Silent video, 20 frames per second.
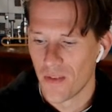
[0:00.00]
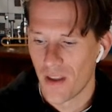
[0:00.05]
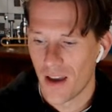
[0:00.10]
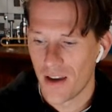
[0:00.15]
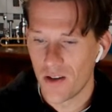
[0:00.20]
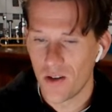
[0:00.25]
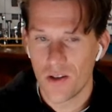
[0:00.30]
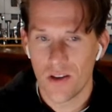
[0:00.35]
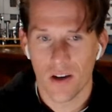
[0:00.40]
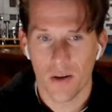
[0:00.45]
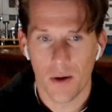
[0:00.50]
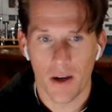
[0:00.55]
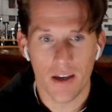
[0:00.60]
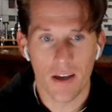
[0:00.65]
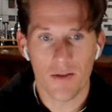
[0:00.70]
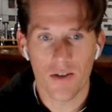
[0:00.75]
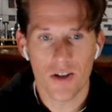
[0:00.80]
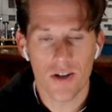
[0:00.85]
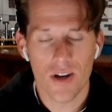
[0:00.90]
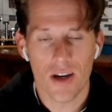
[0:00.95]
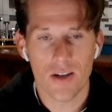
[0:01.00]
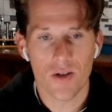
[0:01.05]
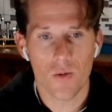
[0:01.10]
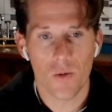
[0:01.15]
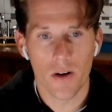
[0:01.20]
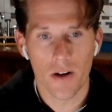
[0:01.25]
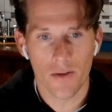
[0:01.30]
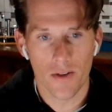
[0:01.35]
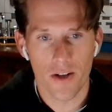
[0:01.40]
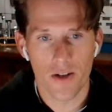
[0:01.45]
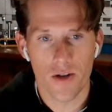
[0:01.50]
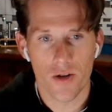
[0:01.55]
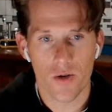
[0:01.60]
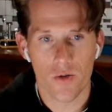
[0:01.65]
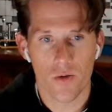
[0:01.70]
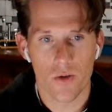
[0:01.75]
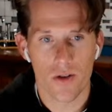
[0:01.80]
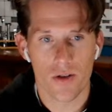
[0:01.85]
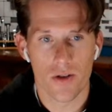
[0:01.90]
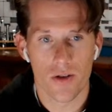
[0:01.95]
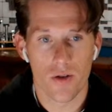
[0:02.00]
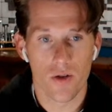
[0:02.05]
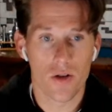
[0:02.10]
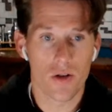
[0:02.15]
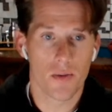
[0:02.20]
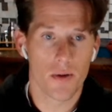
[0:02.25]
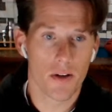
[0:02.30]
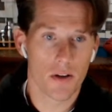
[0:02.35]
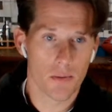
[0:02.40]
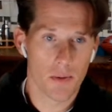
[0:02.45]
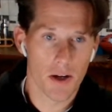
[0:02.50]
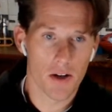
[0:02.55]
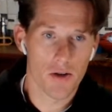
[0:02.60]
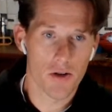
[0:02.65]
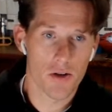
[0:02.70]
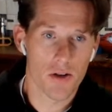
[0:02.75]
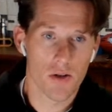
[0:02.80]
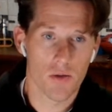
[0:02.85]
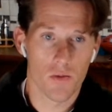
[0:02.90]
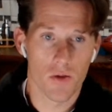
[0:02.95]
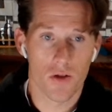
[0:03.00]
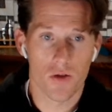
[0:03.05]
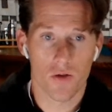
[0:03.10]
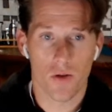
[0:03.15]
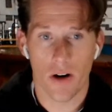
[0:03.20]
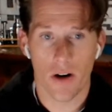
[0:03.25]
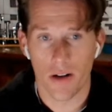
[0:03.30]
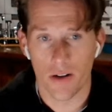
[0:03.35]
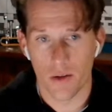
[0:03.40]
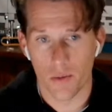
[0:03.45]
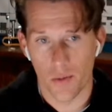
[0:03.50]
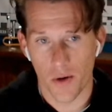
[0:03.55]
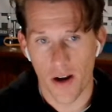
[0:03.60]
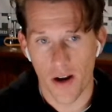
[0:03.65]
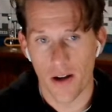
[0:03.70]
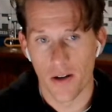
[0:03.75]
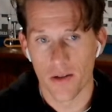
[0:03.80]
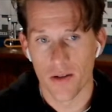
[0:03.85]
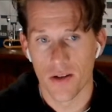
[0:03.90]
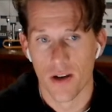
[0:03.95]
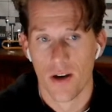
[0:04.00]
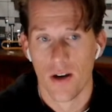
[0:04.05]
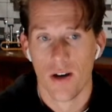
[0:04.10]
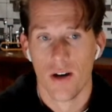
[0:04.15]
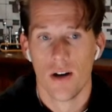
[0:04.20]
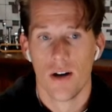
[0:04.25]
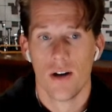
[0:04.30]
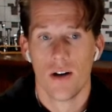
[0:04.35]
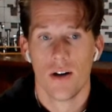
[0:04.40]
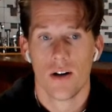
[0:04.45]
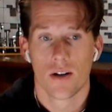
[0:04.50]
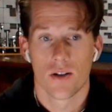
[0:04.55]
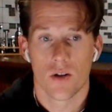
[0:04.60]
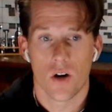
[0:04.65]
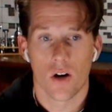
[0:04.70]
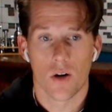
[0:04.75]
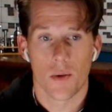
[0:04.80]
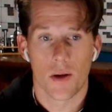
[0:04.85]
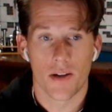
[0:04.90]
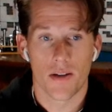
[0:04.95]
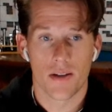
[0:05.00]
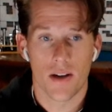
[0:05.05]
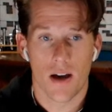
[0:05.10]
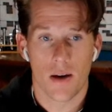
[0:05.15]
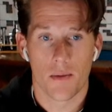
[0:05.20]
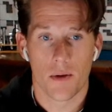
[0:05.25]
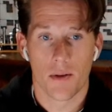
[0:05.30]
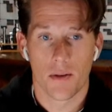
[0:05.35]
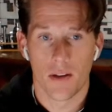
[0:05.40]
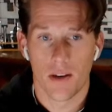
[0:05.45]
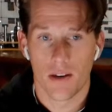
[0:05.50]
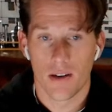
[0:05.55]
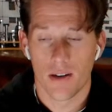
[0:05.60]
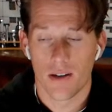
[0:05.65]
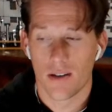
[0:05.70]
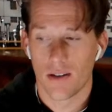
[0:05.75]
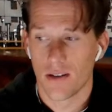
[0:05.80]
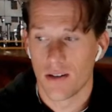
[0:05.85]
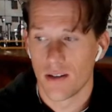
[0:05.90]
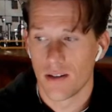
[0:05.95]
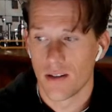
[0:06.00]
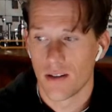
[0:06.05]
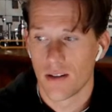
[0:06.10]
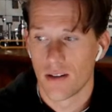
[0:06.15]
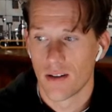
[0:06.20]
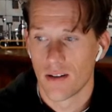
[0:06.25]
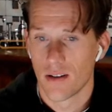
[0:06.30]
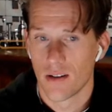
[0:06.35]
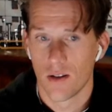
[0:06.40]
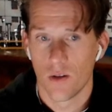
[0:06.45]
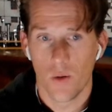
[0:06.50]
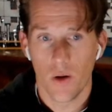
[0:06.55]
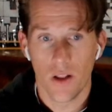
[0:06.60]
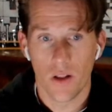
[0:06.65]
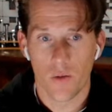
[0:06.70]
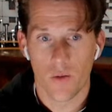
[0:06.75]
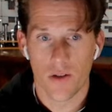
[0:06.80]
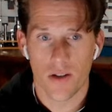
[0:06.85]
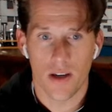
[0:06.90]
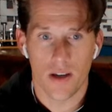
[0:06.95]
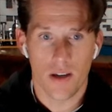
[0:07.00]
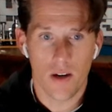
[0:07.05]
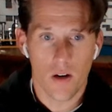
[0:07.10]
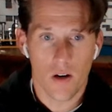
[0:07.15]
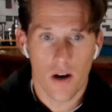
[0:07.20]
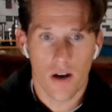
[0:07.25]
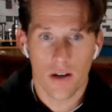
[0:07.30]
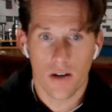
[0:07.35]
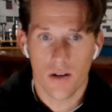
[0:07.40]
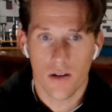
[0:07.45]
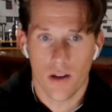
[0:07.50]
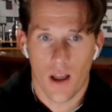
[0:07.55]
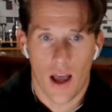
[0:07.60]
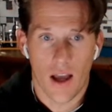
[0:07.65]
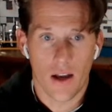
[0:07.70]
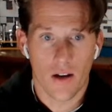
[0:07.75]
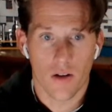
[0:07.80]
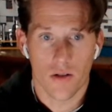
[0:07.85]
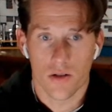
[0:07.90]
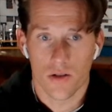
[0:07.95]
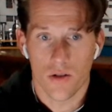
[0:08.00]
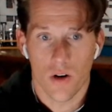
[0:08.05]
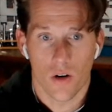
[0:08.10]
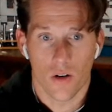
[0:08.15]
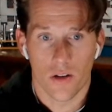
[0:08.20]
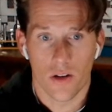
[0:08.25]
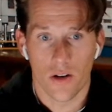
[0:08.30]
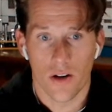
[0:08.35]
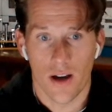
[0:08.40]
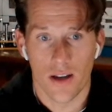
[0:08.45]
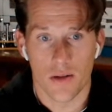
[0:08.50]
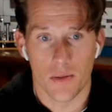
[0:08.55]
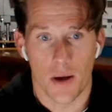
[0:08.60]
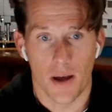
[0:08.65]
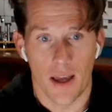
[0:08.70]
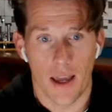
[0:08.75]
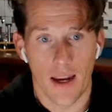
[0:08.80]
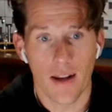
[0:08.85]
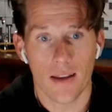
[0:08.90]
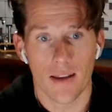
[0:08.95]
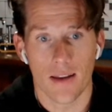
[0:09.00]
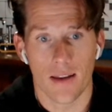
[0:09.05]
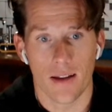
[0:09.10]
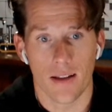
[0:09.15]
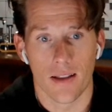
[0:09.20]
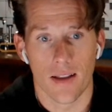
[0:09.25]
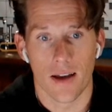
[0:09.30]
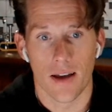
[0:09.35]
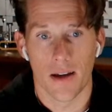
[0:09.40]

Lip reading: And you think about even Chase Winovich, who used to be on the Patriots and was traded to the Browns, talking about his time in New England, was like, yo, I couldn't talk to you guys about anything.